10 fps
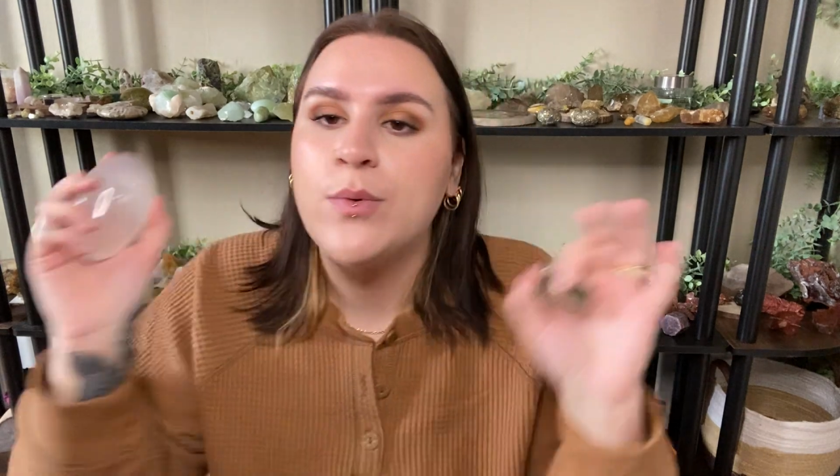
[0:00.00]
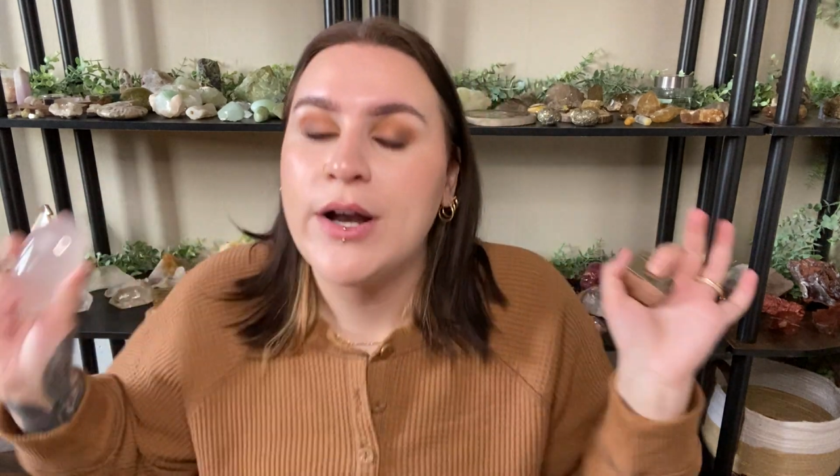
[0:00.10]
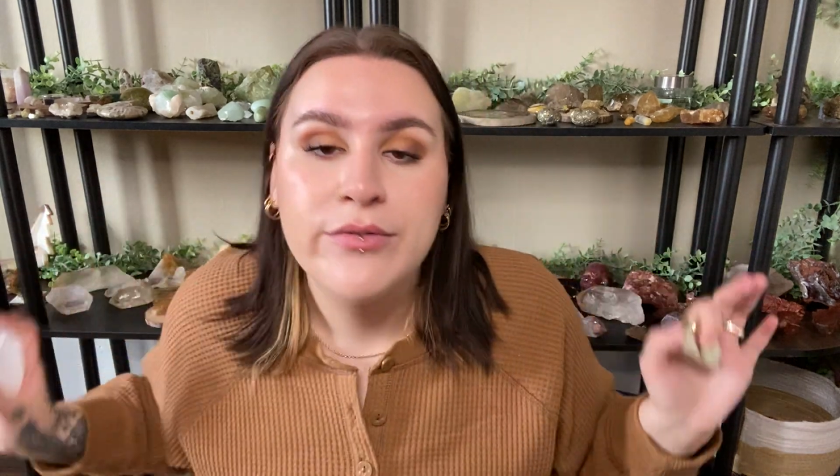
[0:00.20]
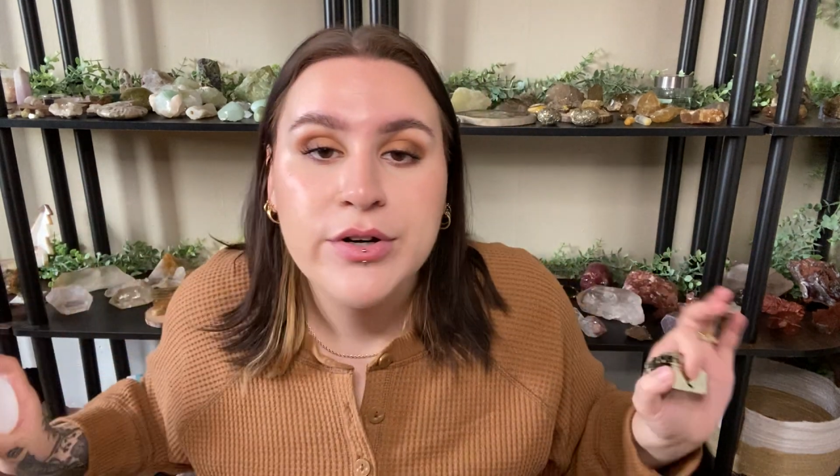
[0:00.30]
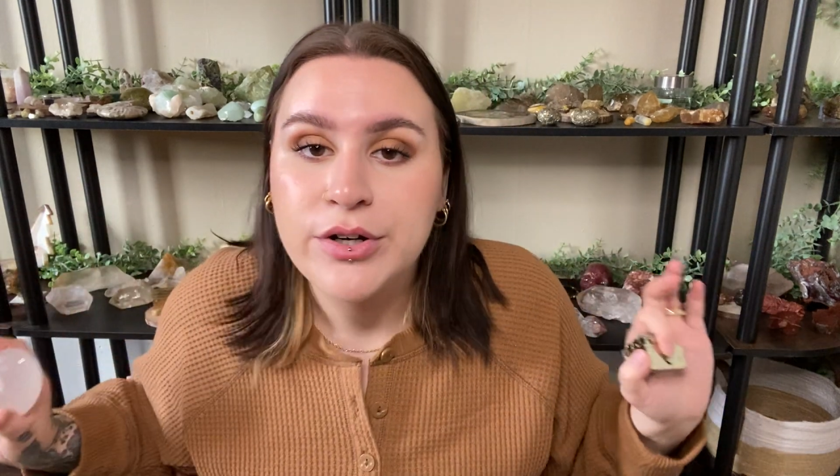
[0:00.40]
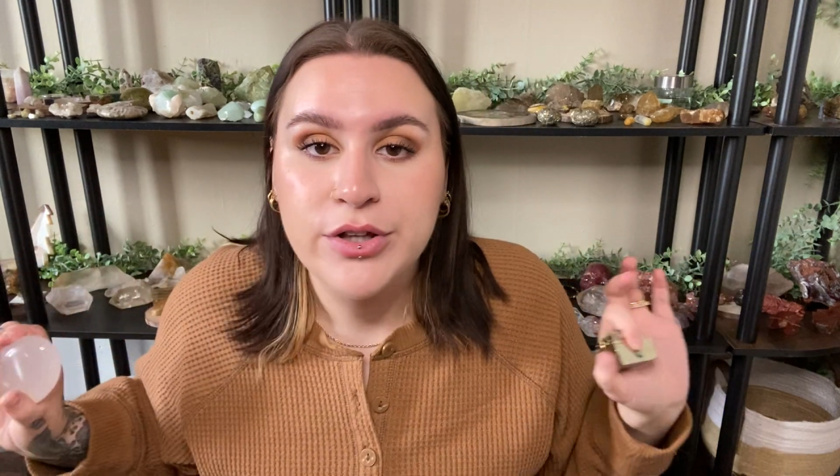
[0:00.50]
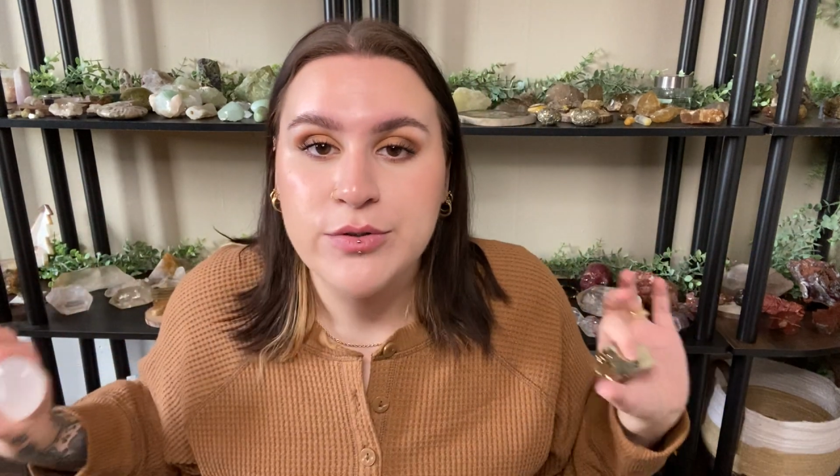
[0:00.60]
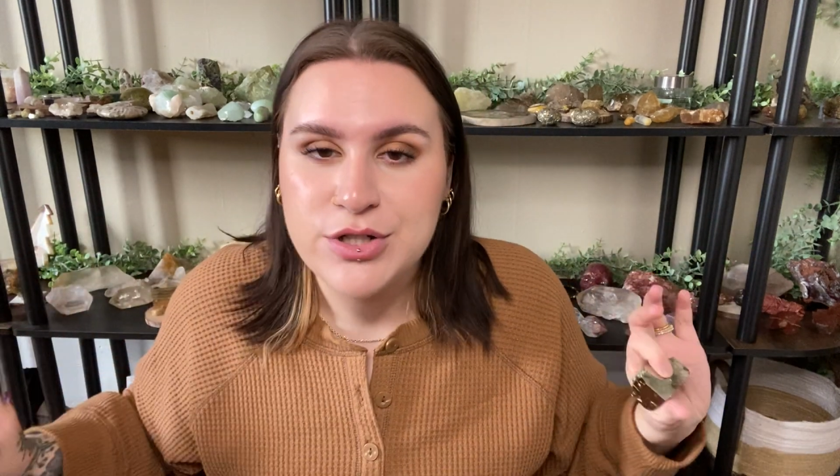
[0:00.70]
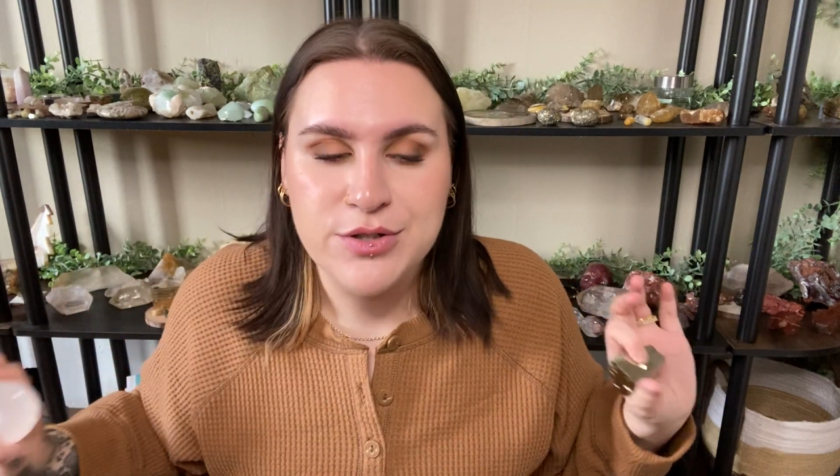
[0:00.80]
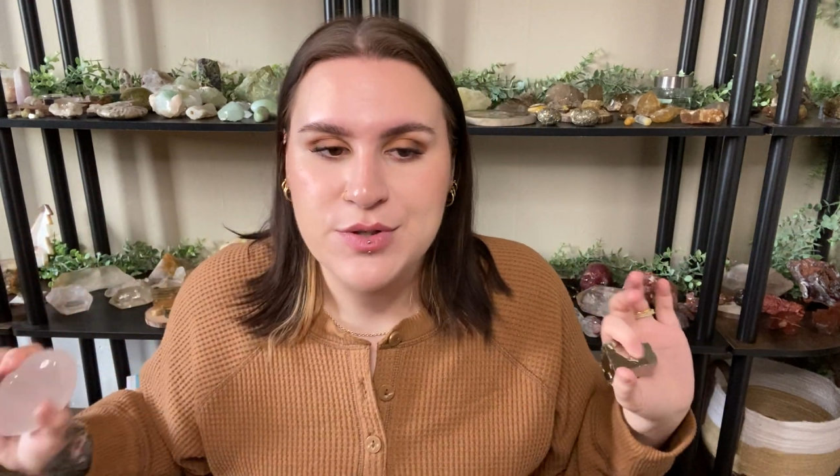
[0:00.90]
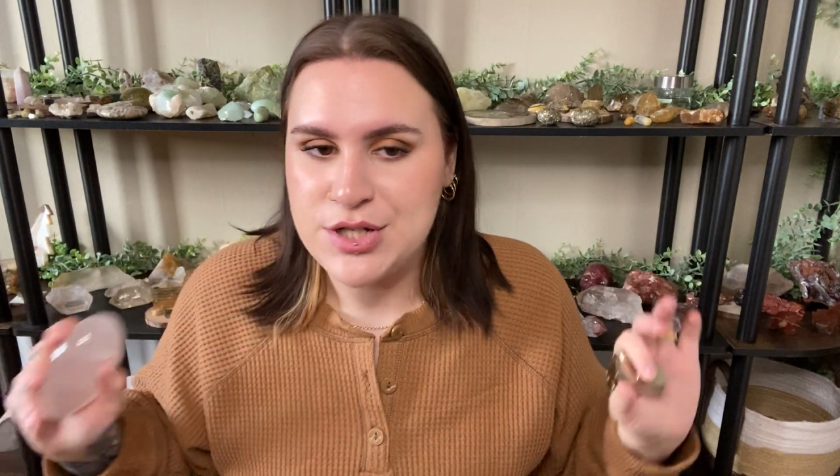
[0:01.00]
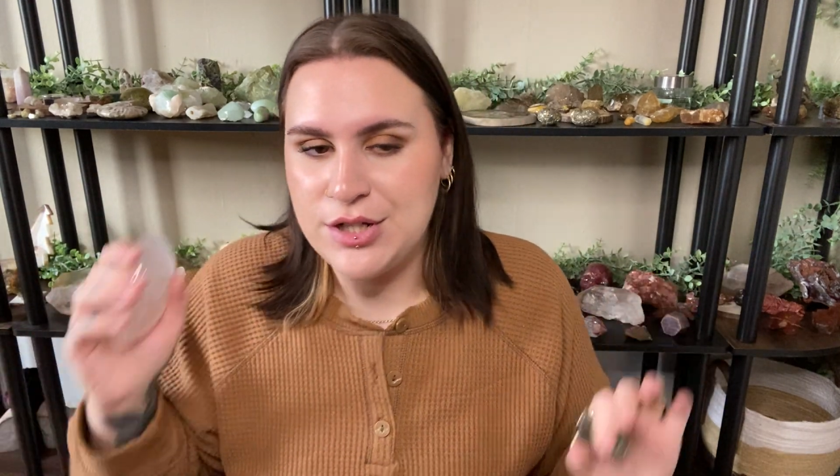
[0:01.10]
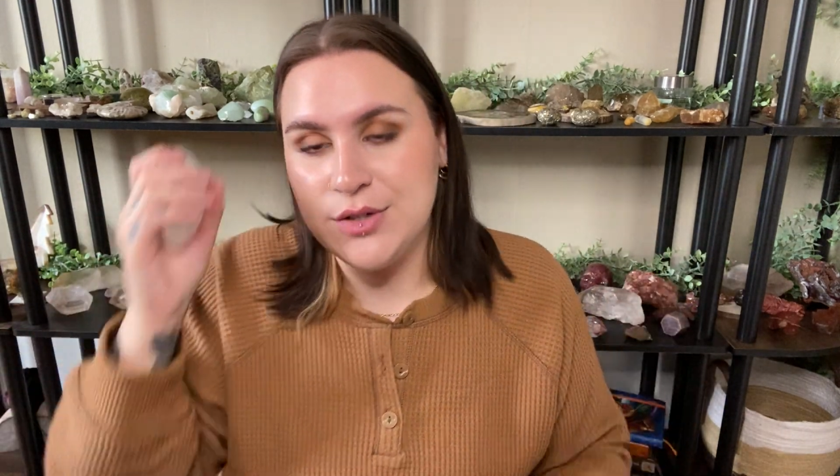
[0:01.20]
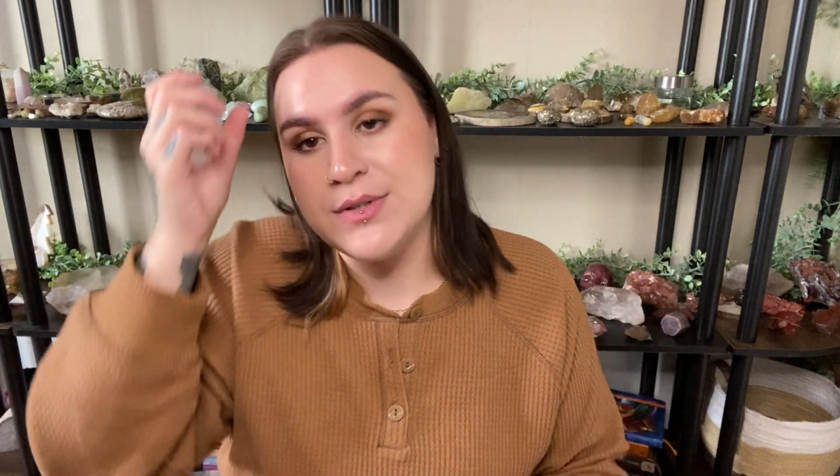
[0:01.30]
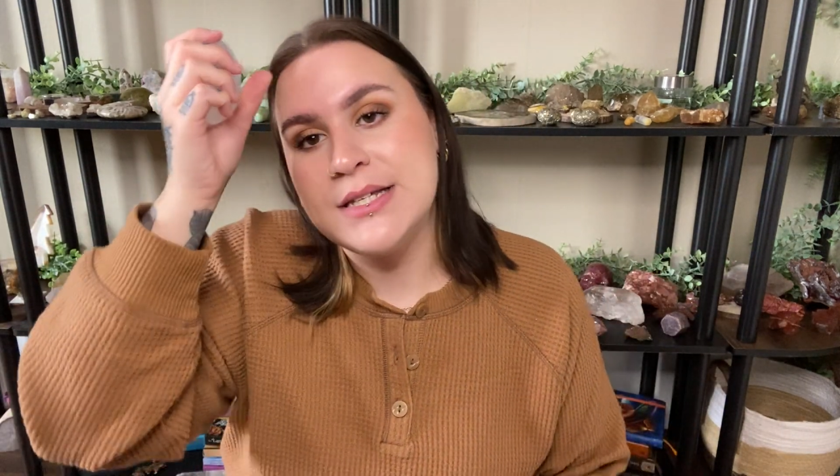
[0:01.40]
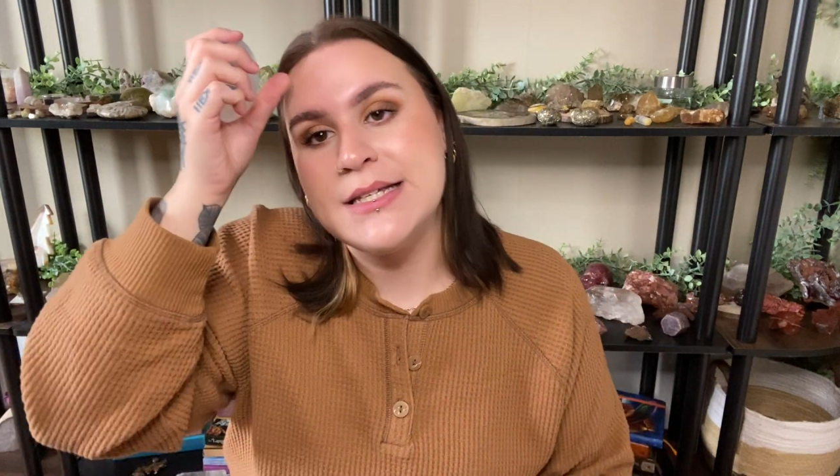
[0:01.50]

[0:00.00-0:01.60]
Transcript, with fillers: whatever you choose to use,